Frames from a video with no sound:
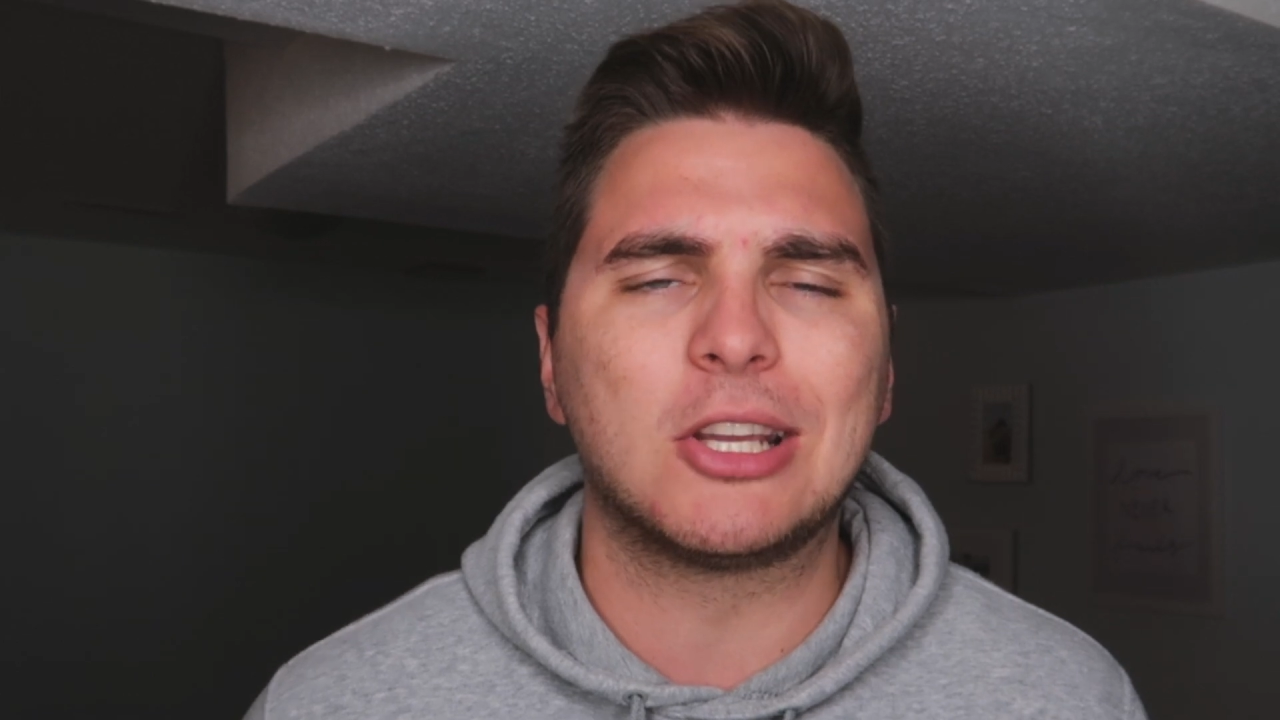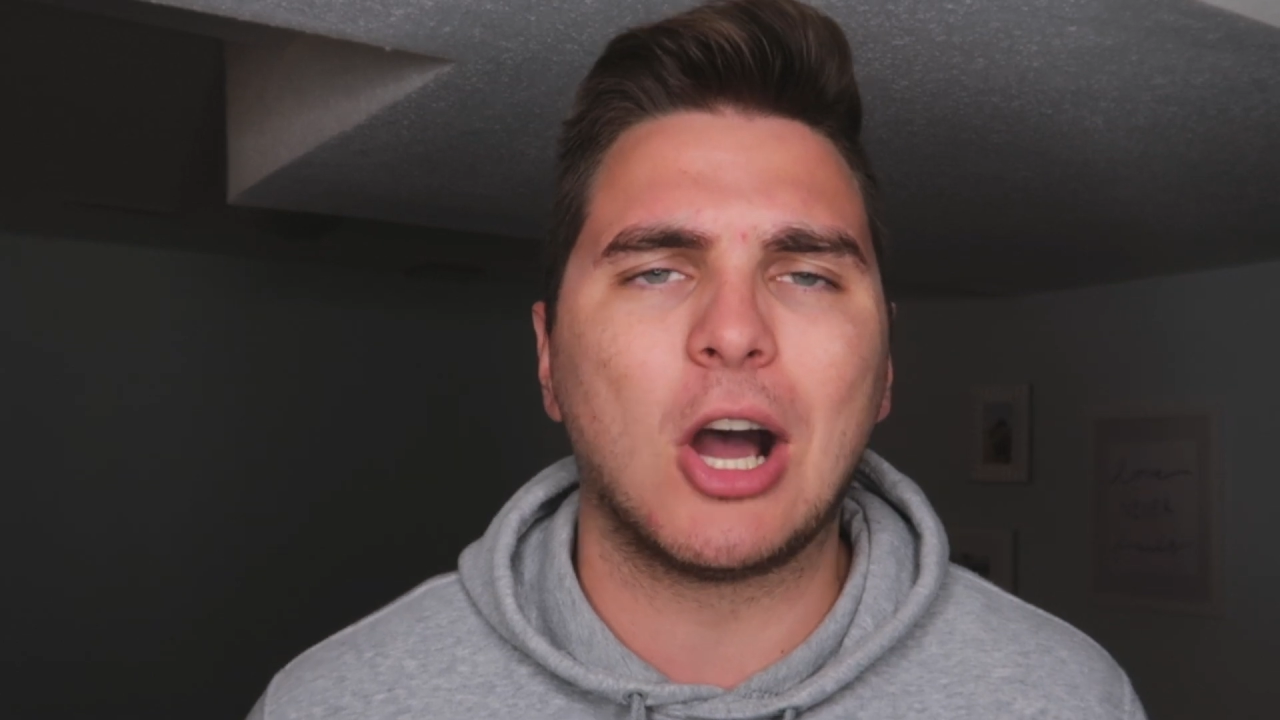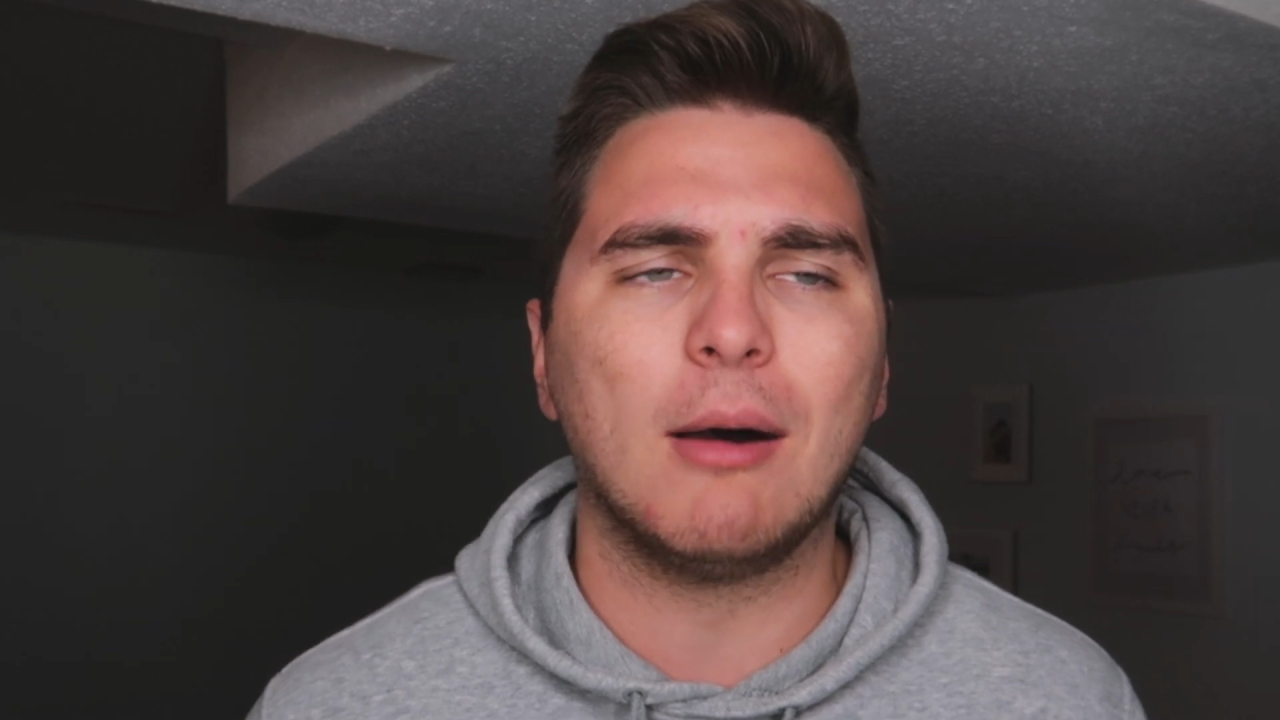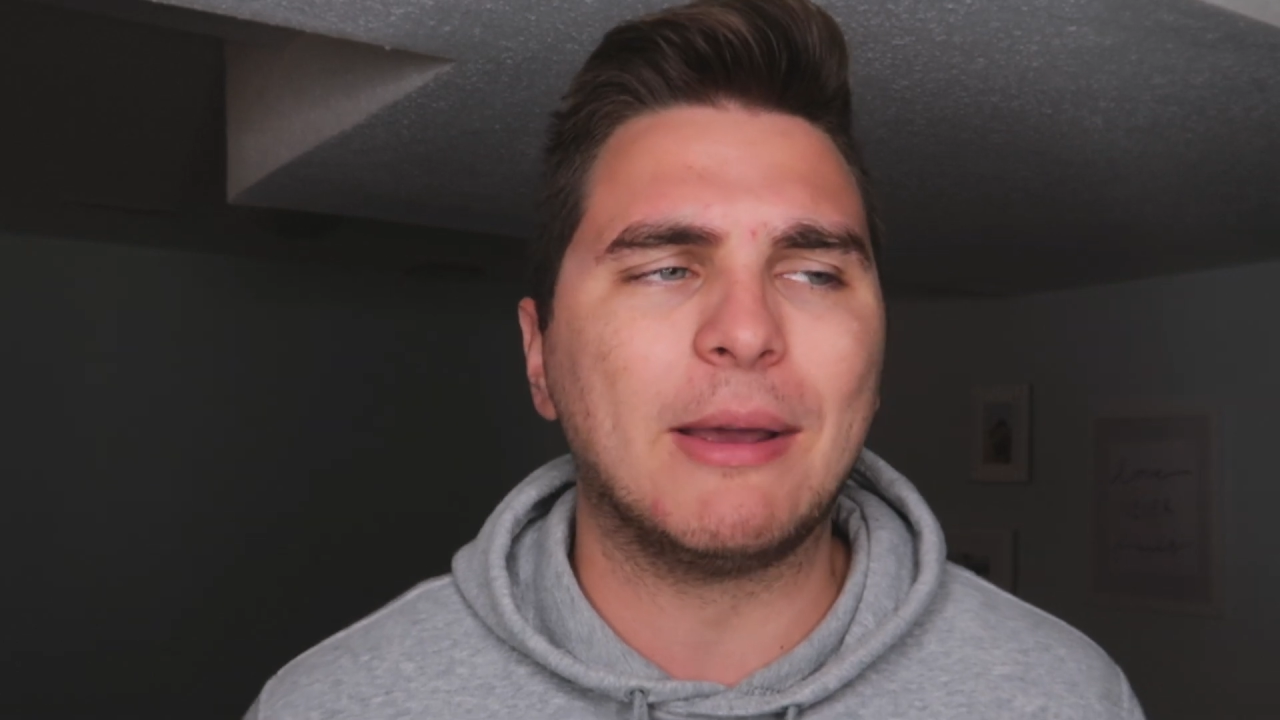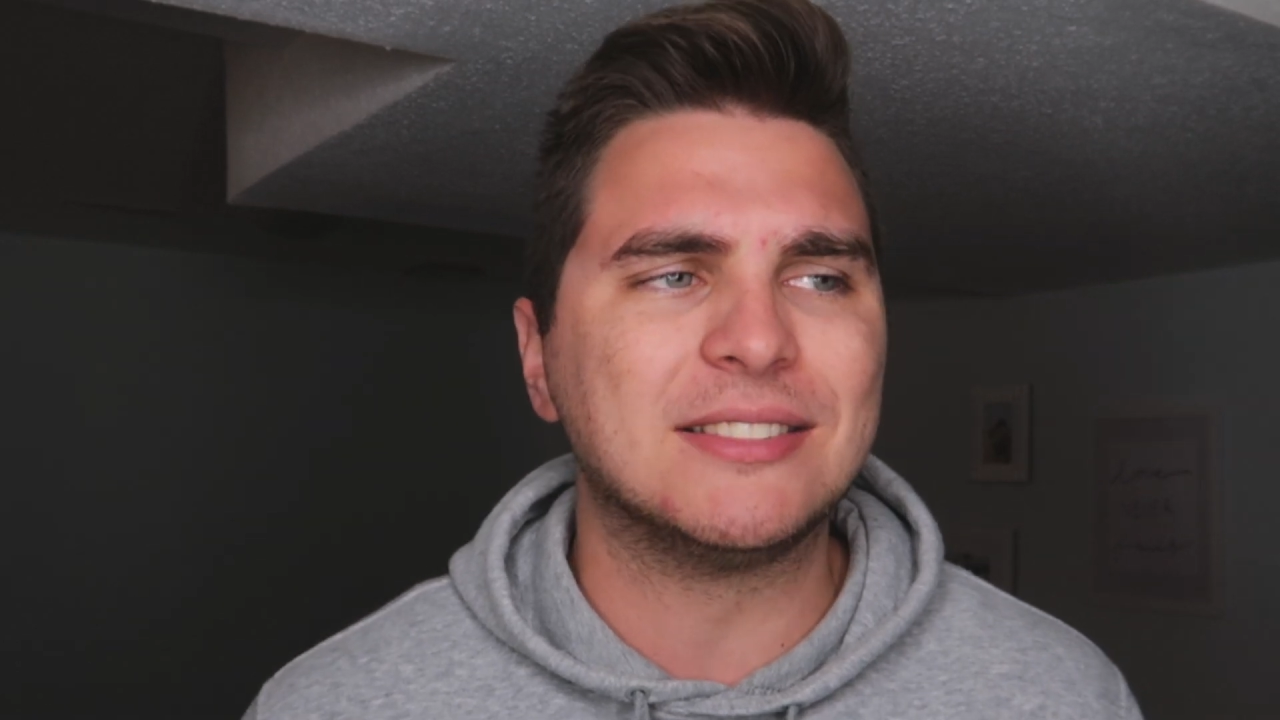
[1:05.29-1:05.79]

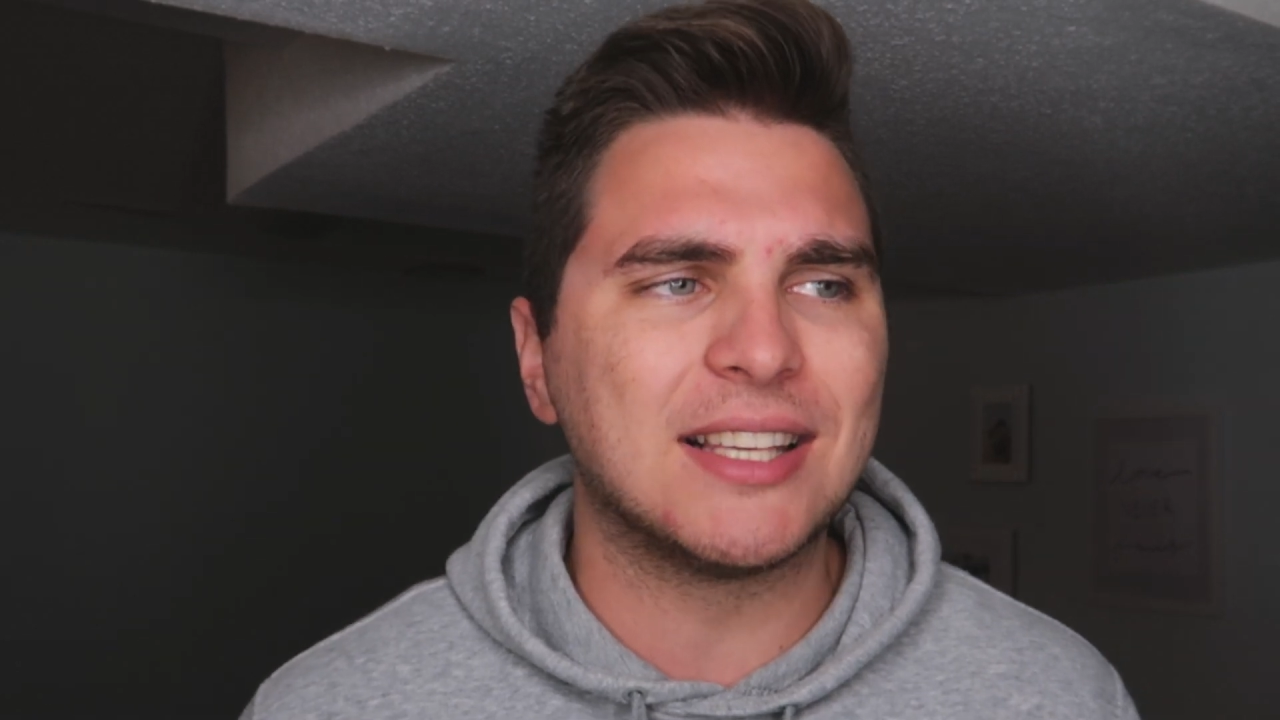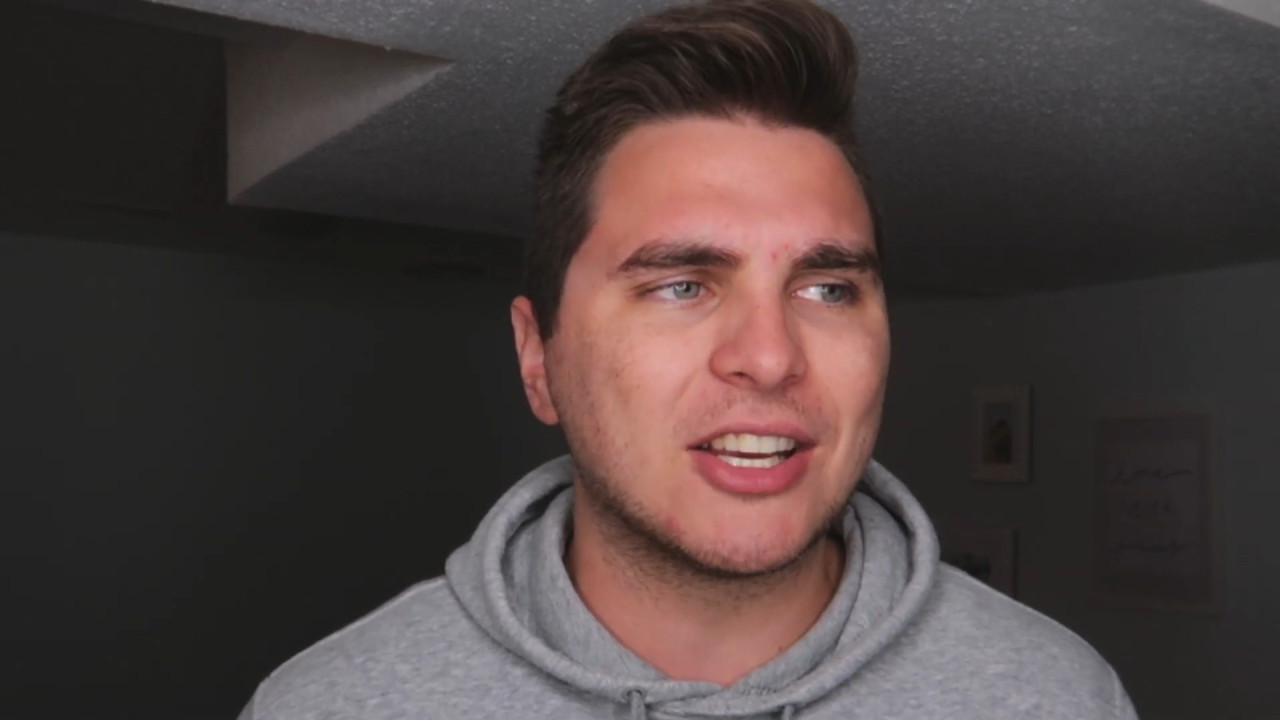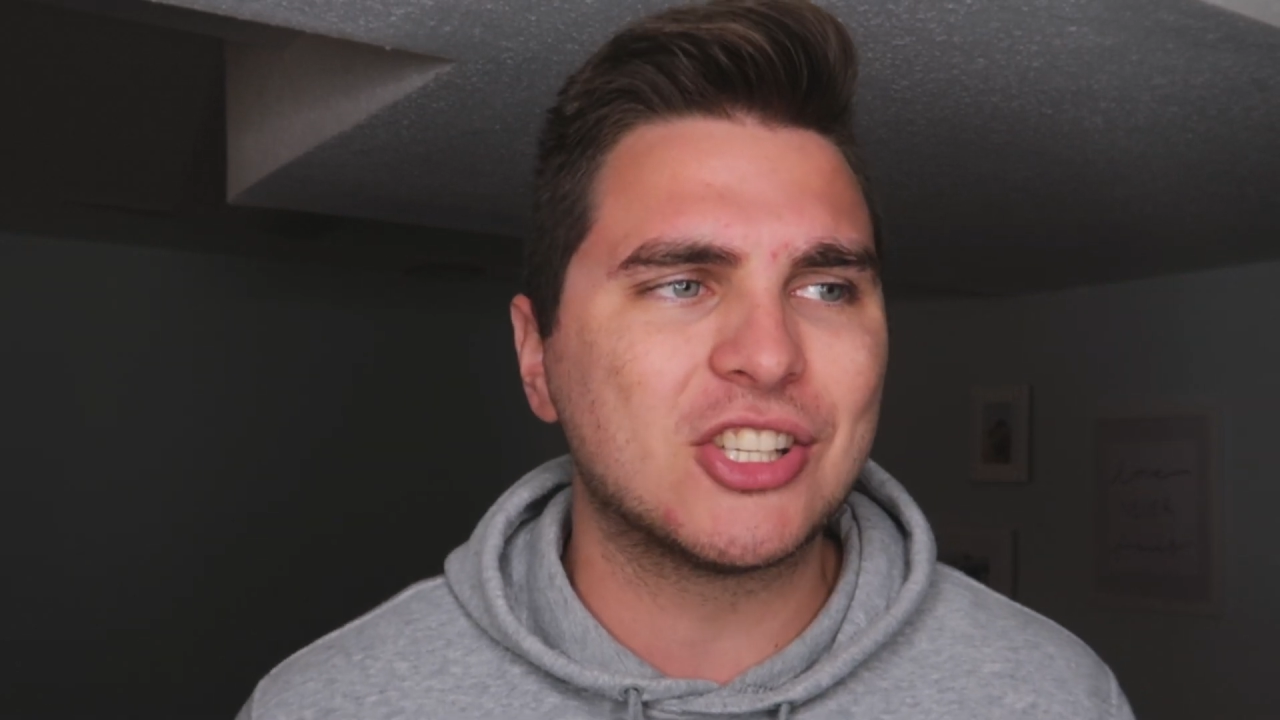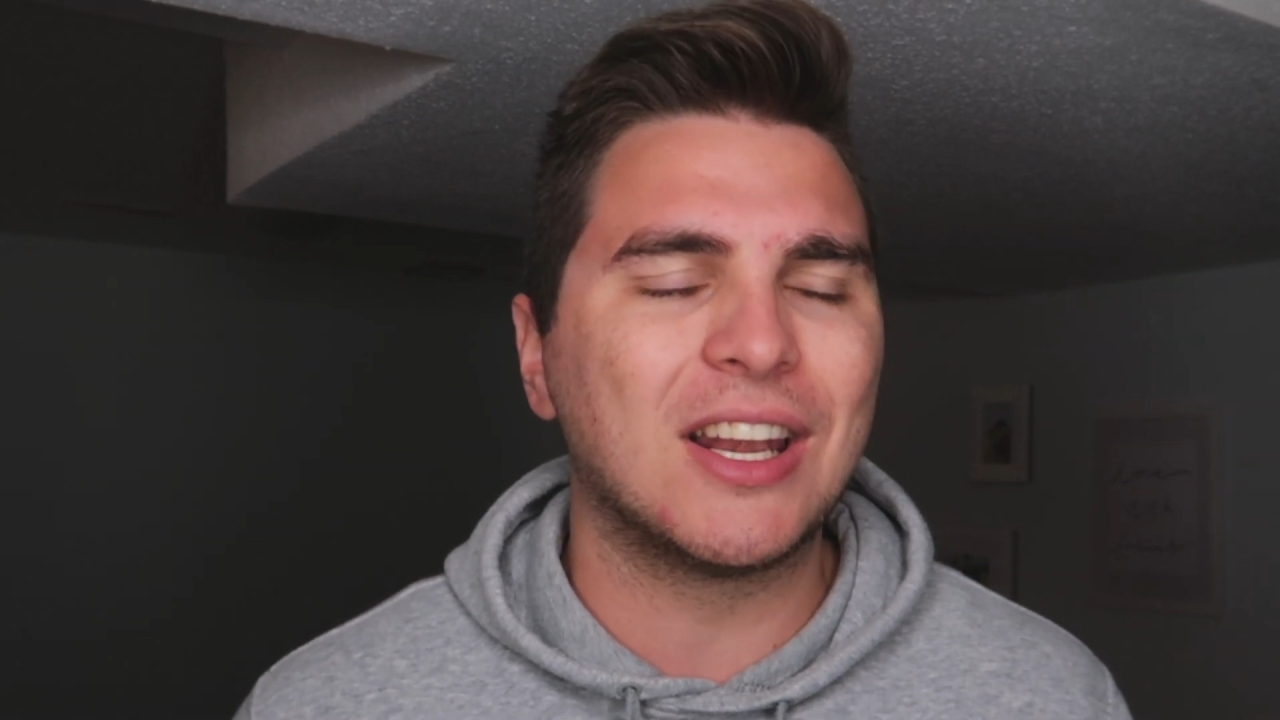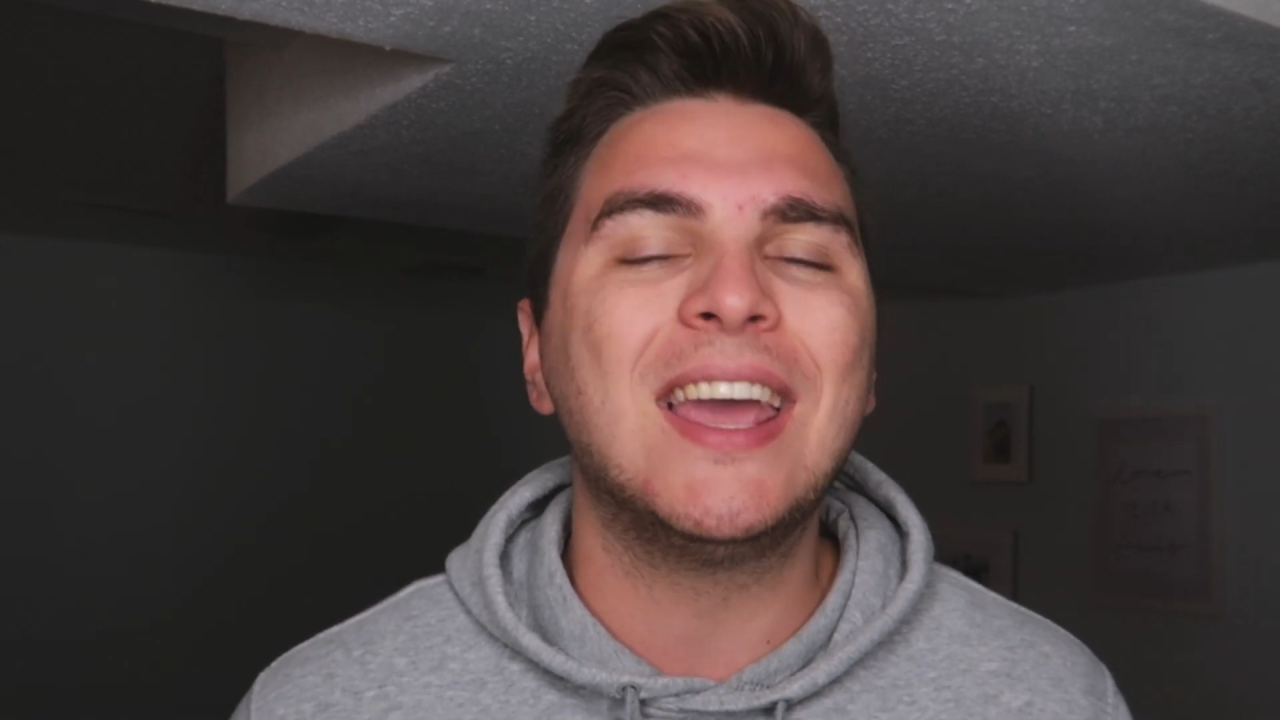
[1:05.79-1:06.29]
comment
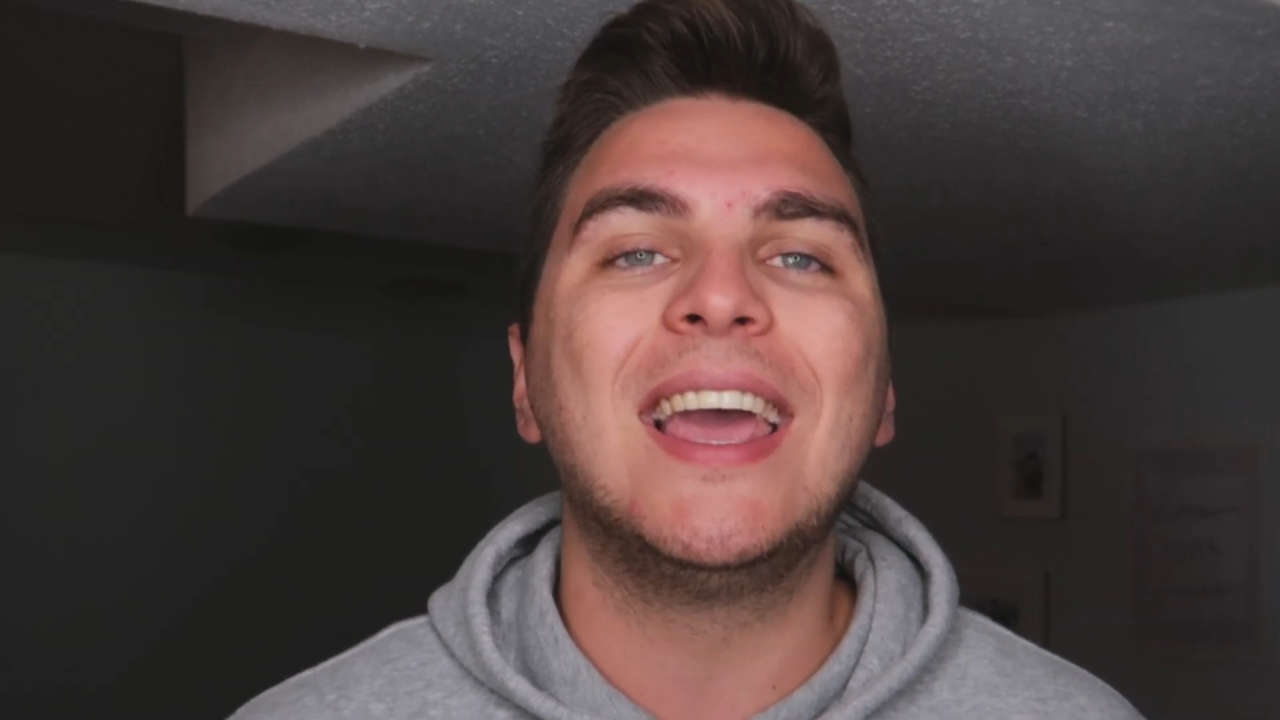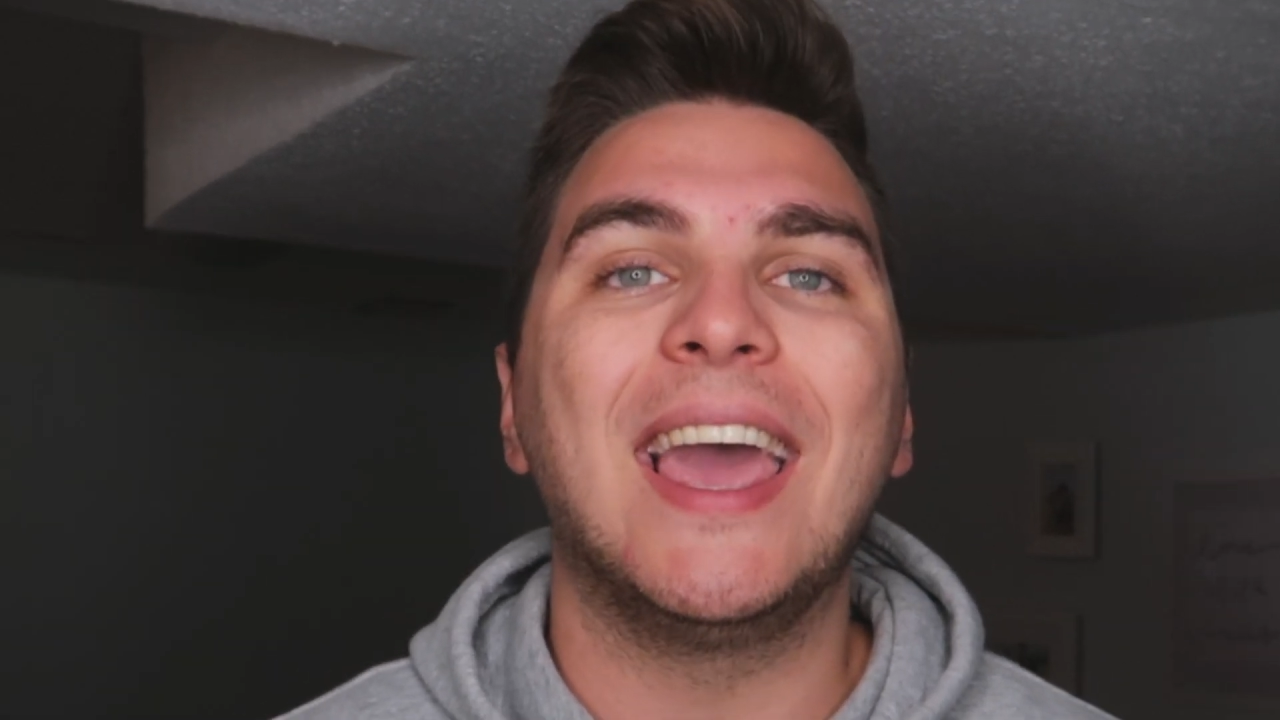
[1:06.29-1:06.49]
section